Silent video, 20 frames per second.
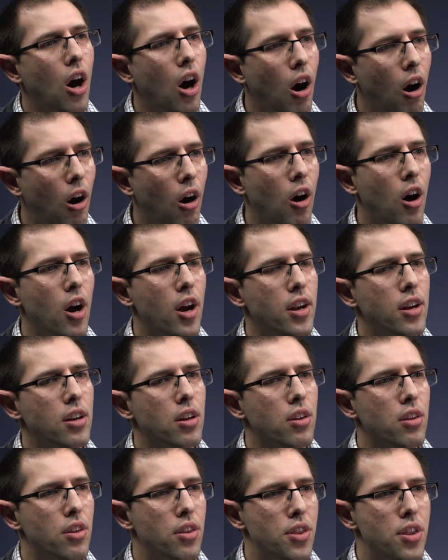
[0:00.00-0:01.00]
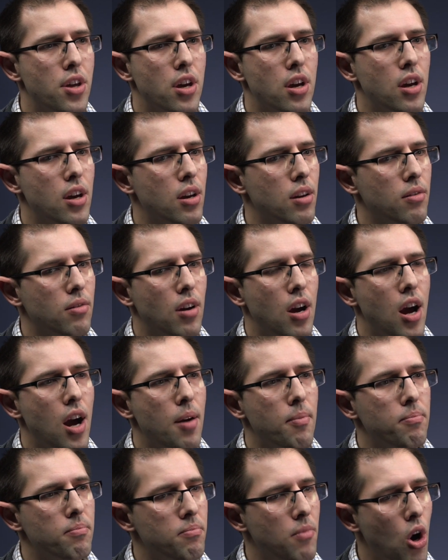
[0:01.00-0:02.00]
on the
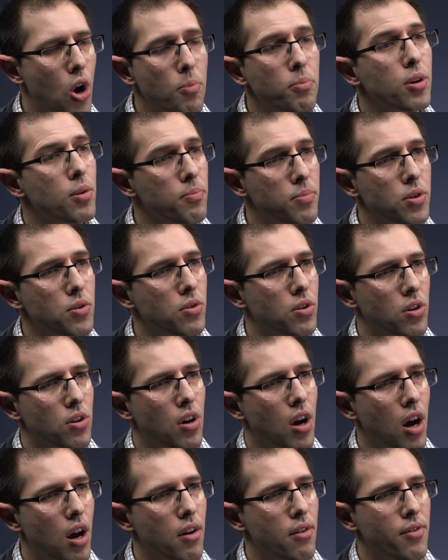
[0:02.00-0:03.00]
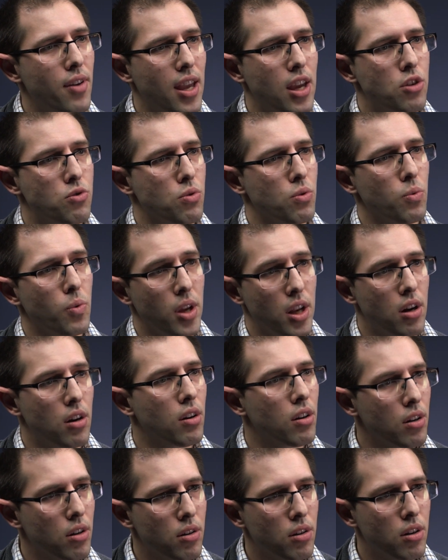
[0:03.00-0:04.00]
home computer of Andrew Weiner,
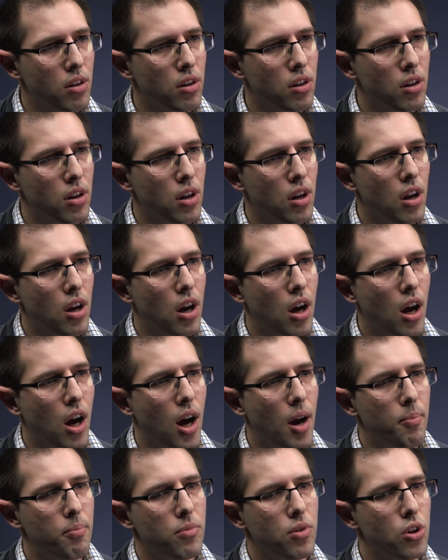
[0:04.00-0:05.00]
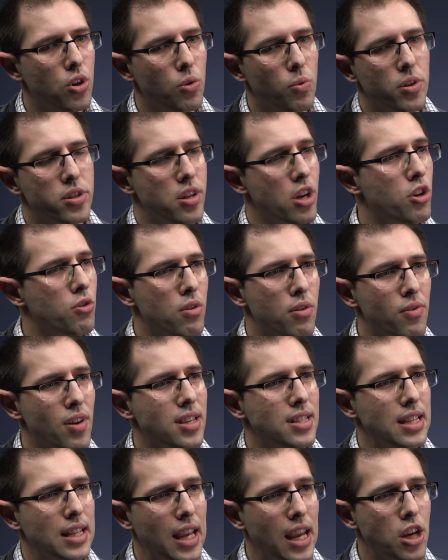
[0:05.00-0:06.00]
who was under
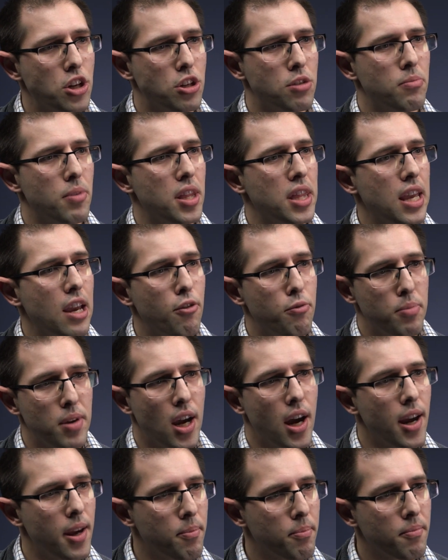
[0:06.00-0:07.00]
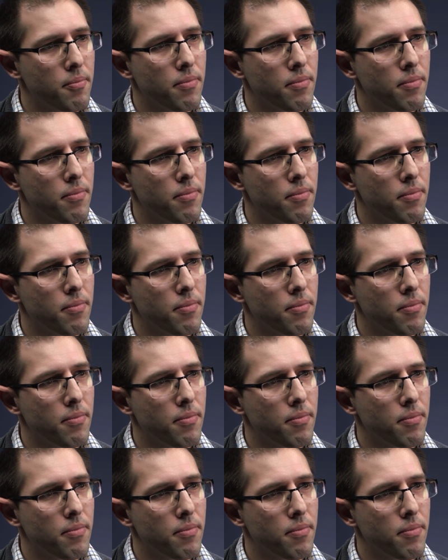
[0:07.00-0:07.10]
investigation by the FBI.